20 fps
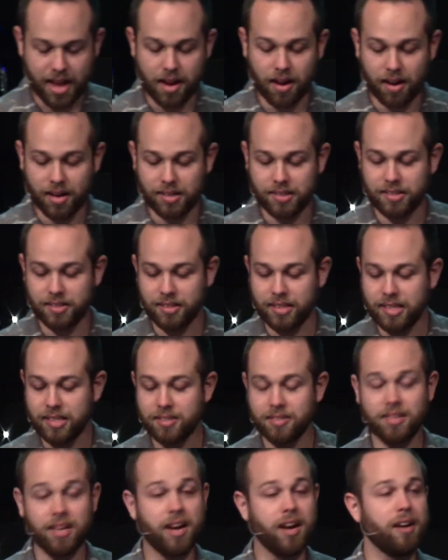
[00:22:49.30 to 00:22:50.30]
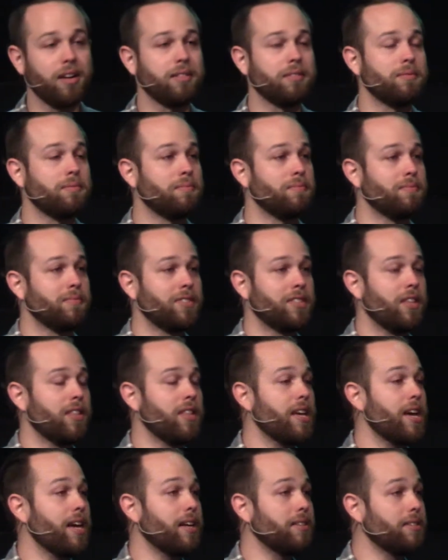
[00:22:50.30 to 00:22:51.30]
And honestly, he's there to
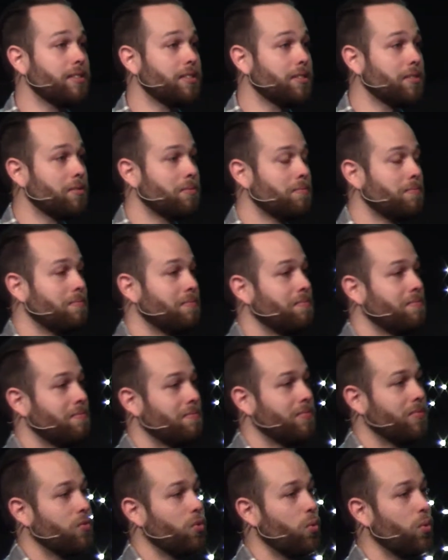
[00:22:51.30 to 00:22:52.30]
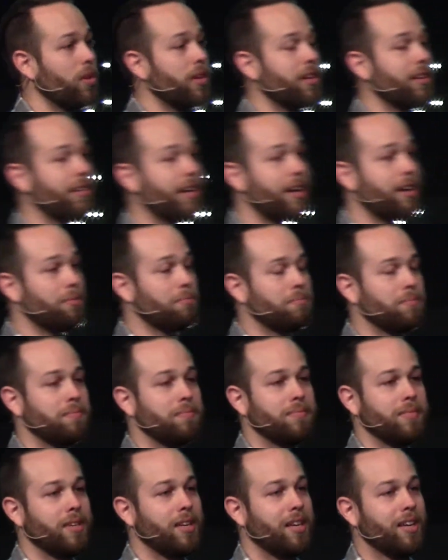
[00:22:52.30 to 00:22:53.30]
the end. If we're willing to let him,
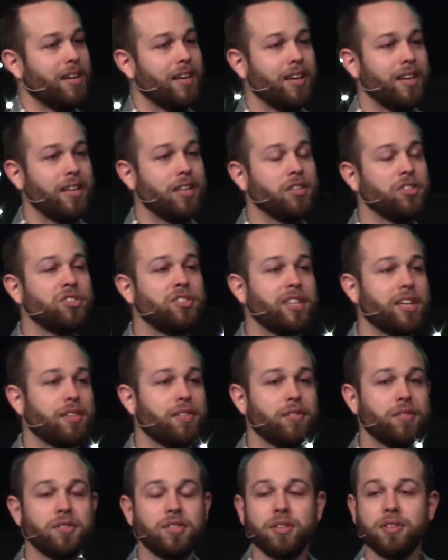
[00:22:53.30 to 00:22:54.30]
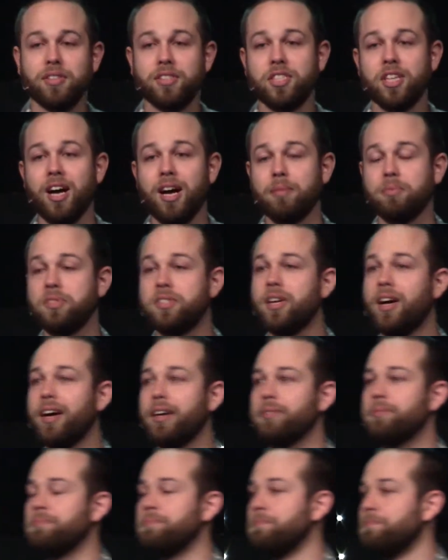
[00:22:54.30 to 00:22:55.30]
he'll stick through till the job's
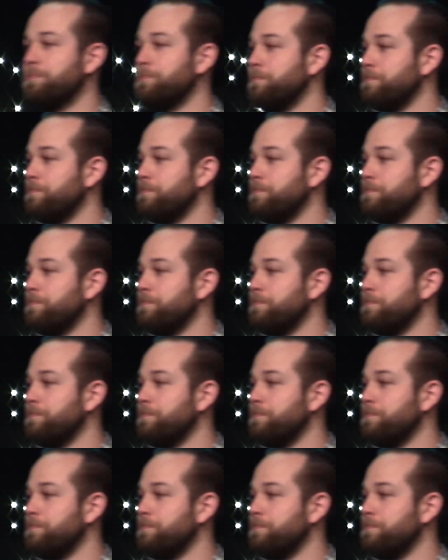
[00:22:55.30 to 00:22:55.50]
done.